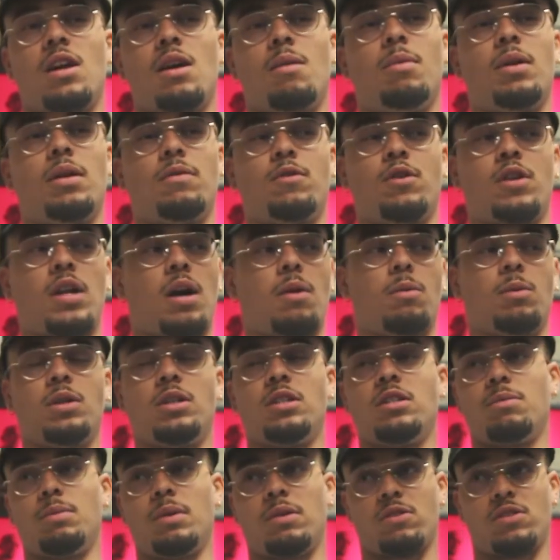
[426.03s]
but if you're not
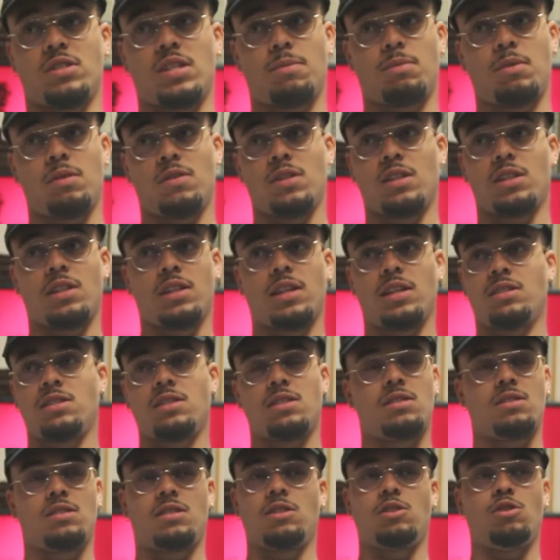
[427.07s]
willing to be receptive to the
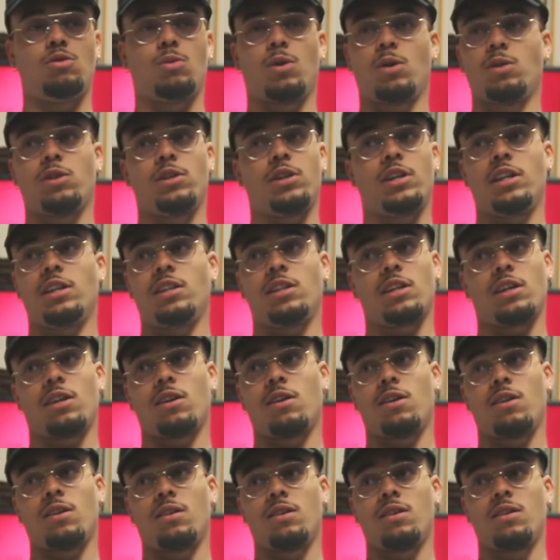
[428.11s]
lessons, then you won't learn anything at
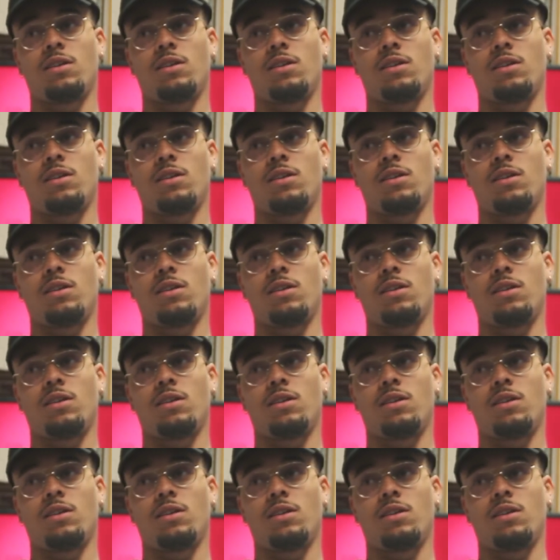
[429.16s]
all.